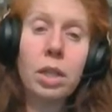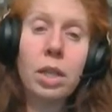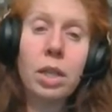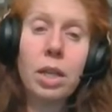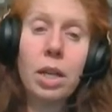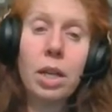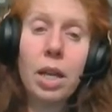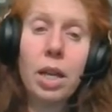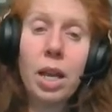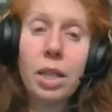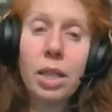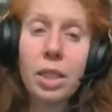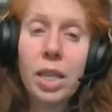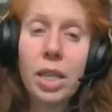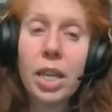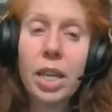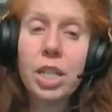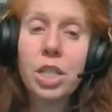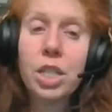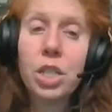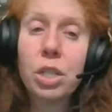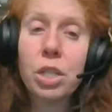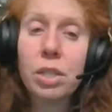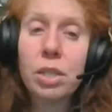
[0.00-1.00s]
and they
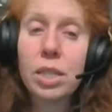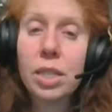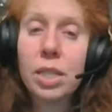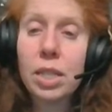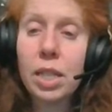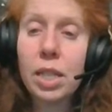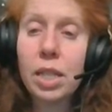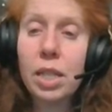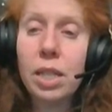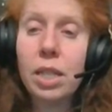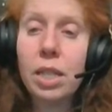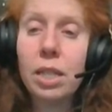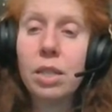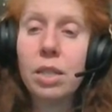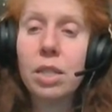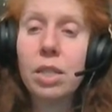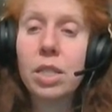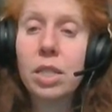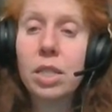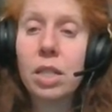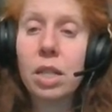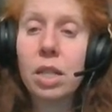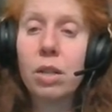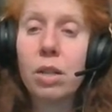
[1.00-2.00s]
shall see the
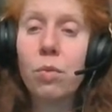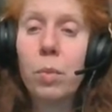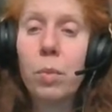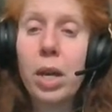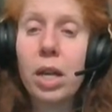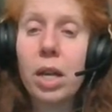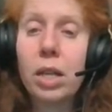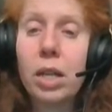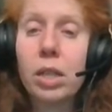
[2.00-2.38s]
Son of Man